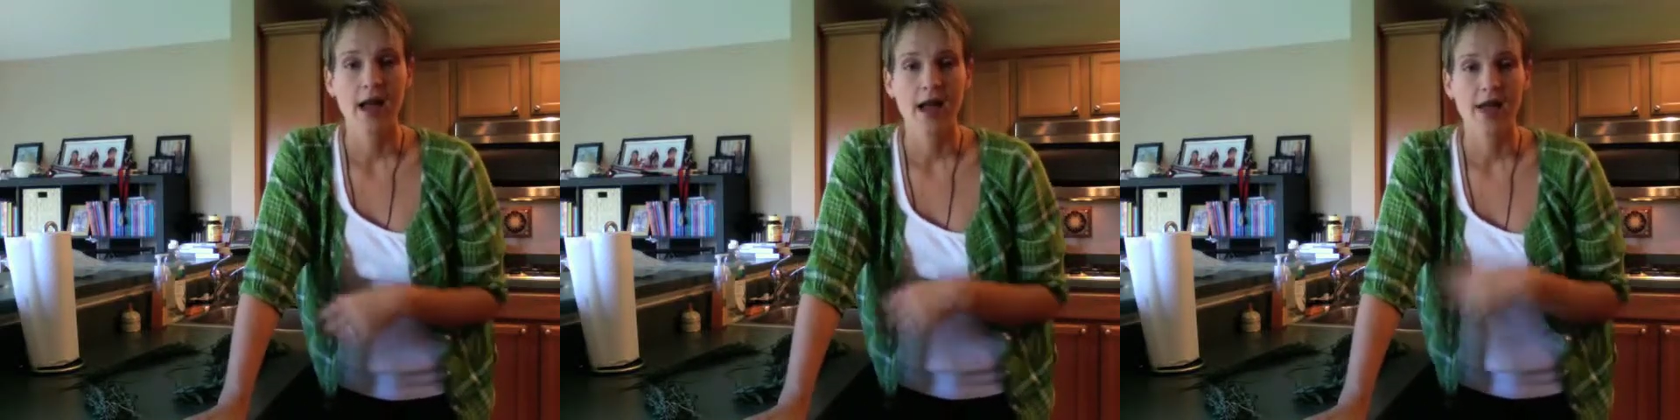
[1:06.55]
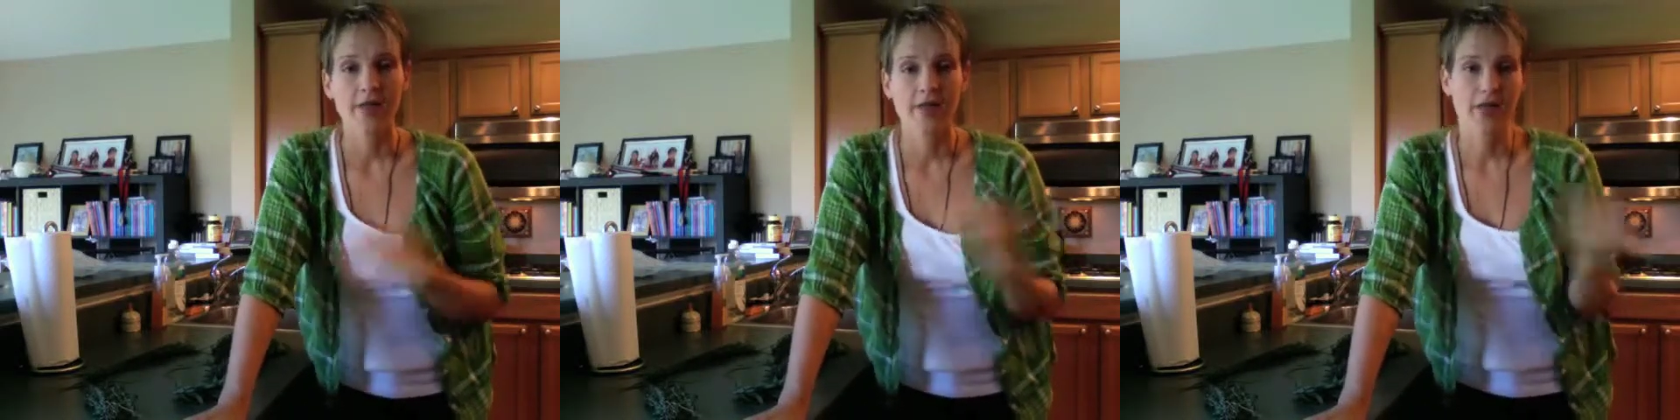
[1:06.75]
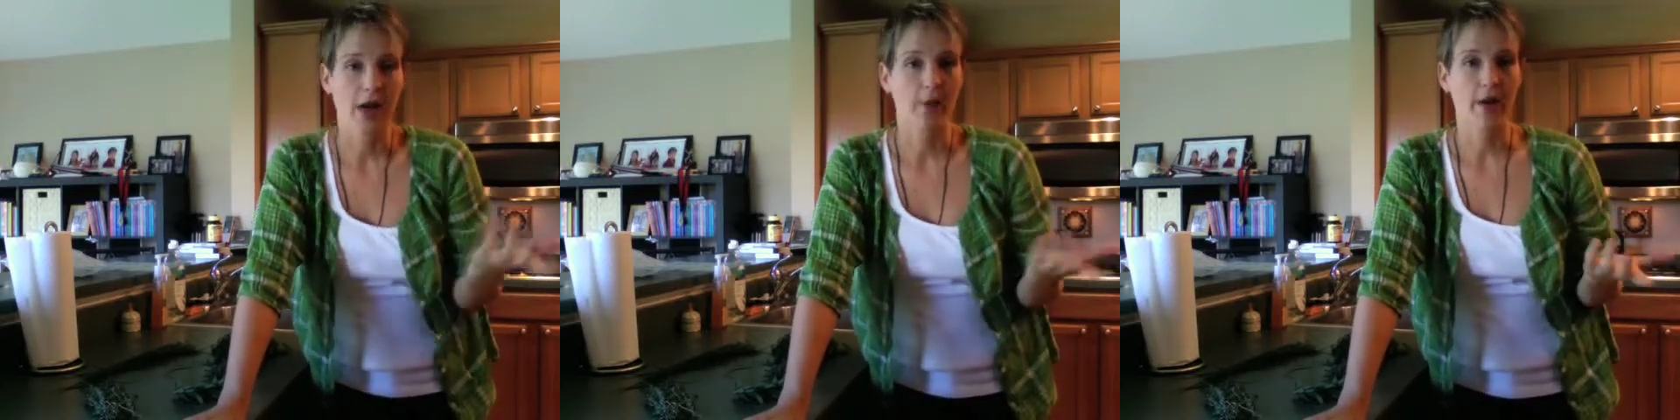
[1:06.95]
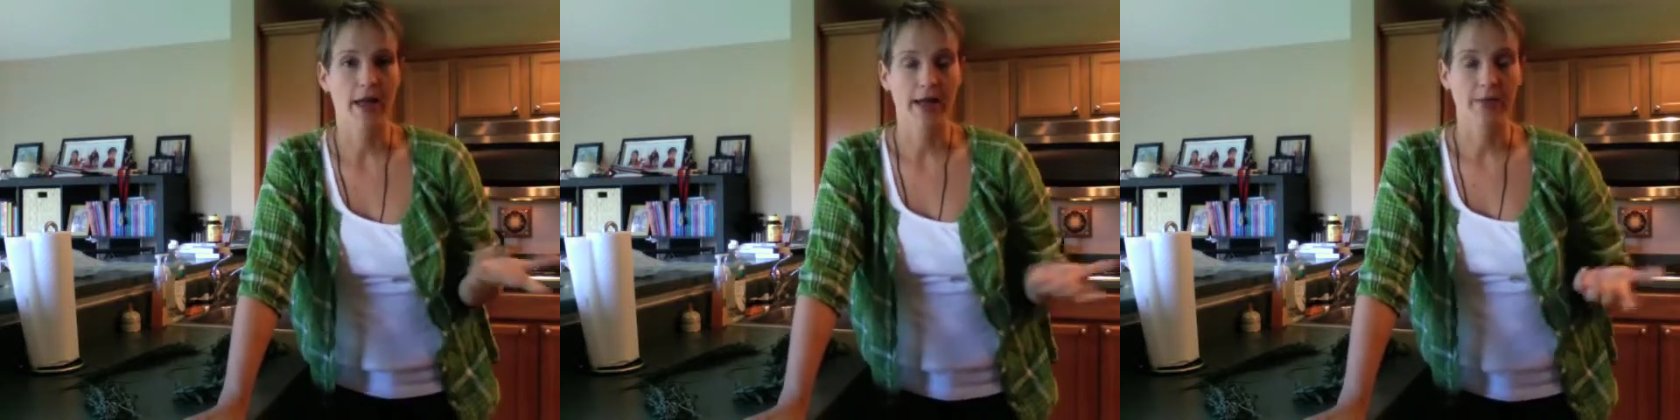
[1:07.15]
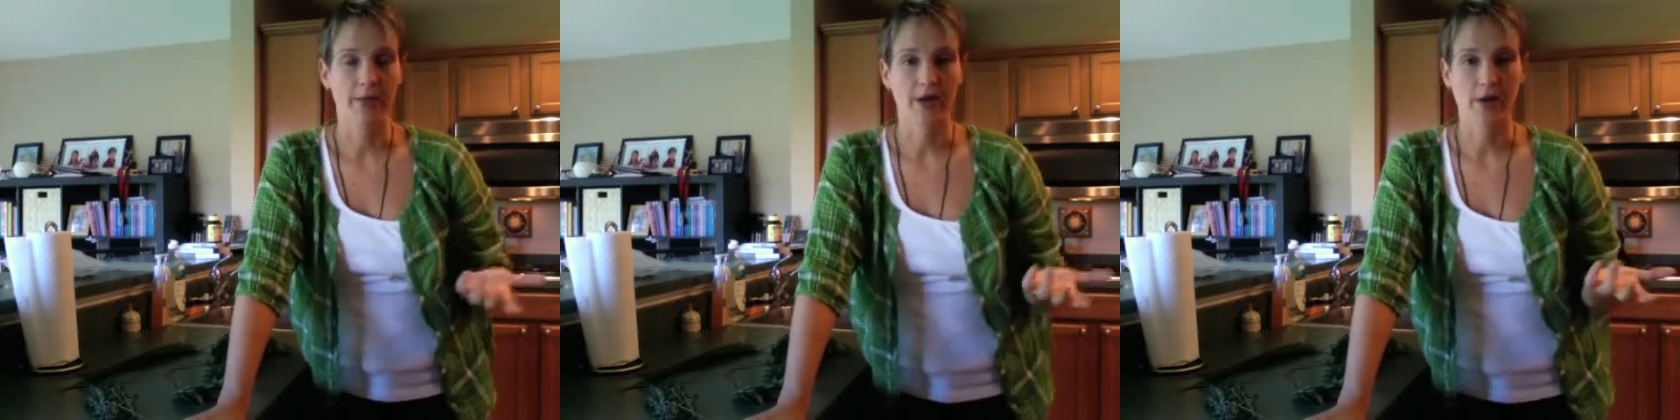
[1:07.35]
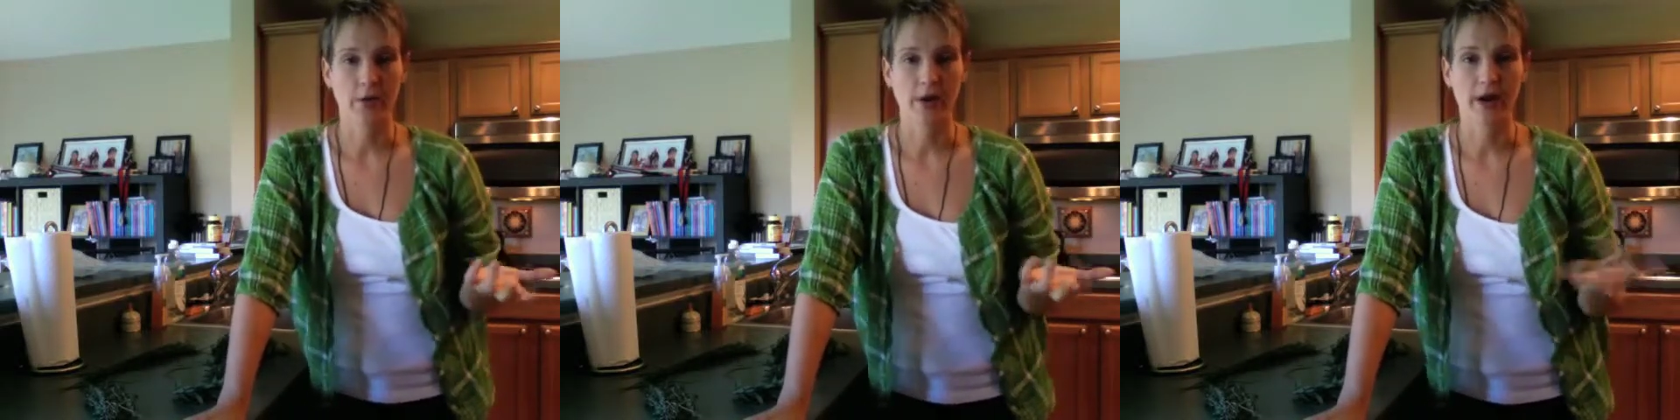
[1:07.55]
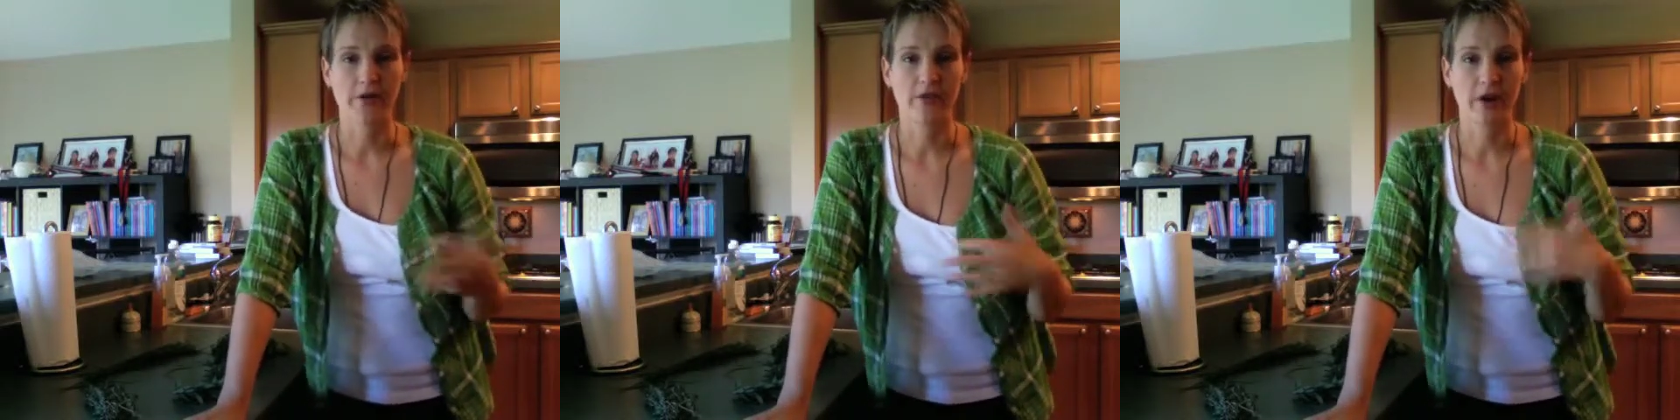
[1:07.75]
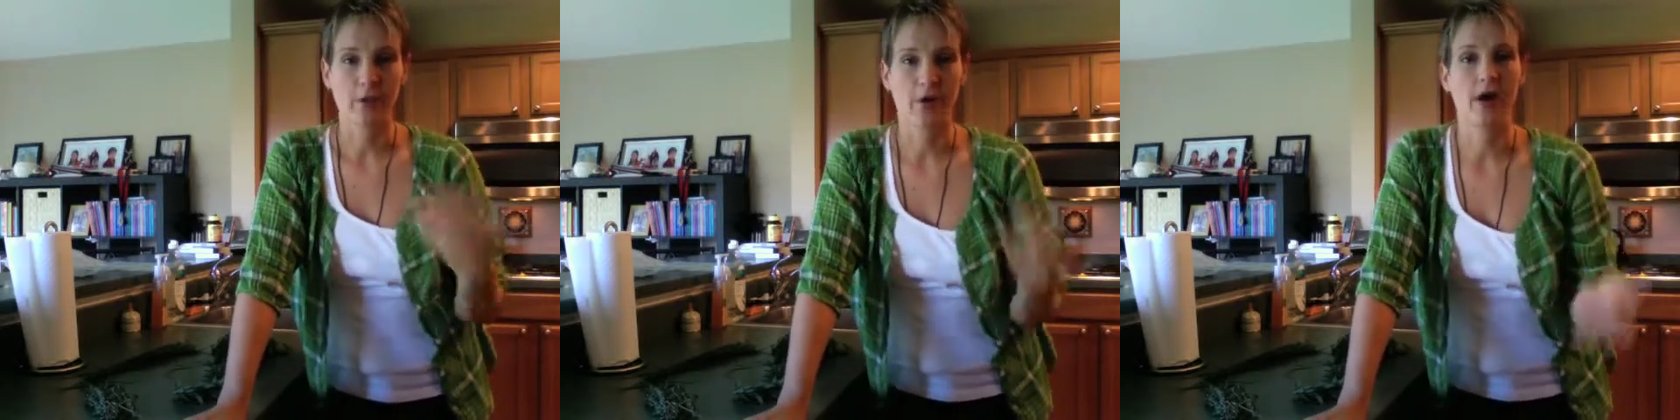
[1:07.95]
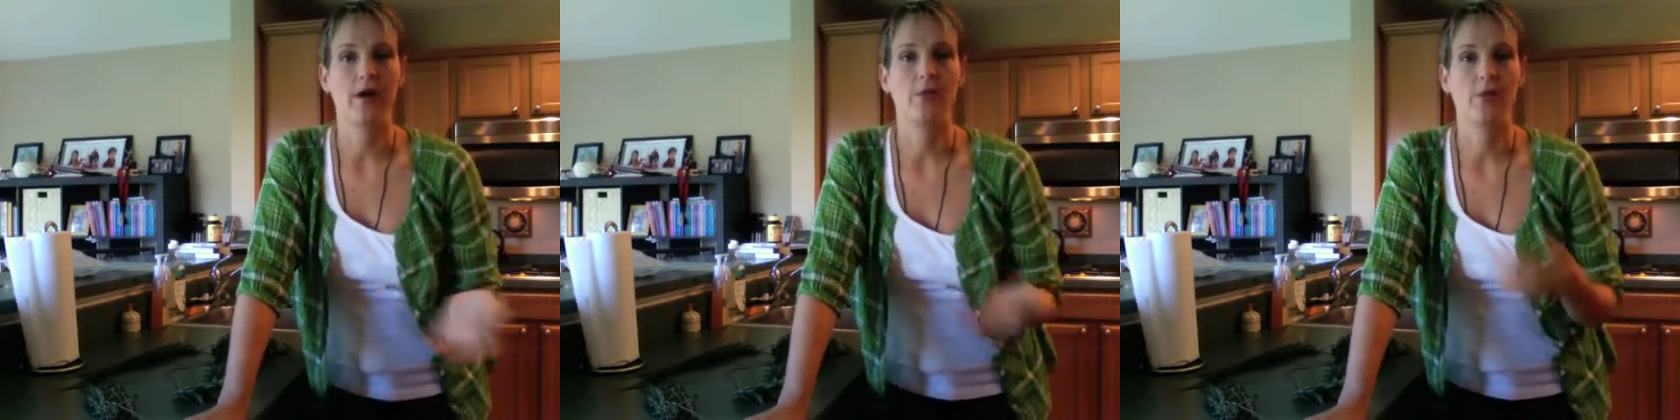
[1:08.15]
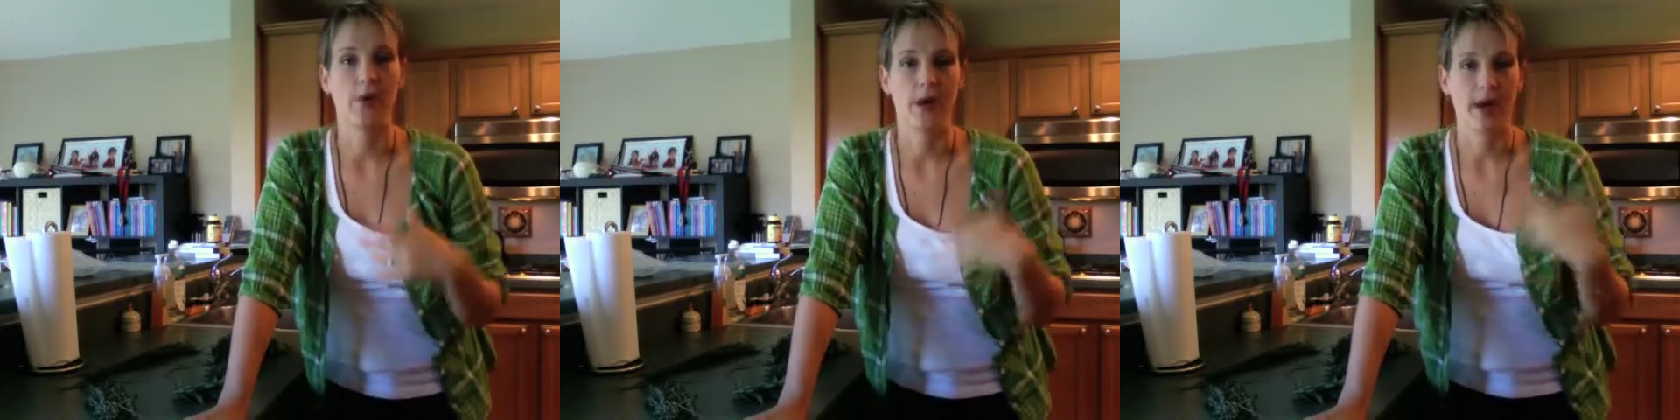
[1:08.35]
and then that way I can pick whatever I
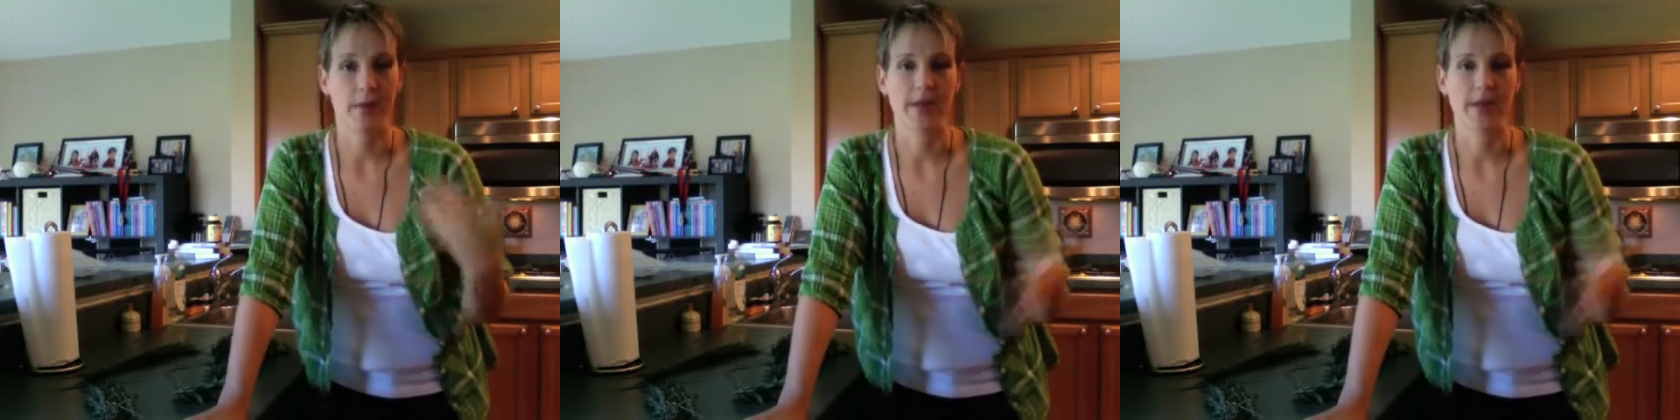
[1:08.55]
want when I'm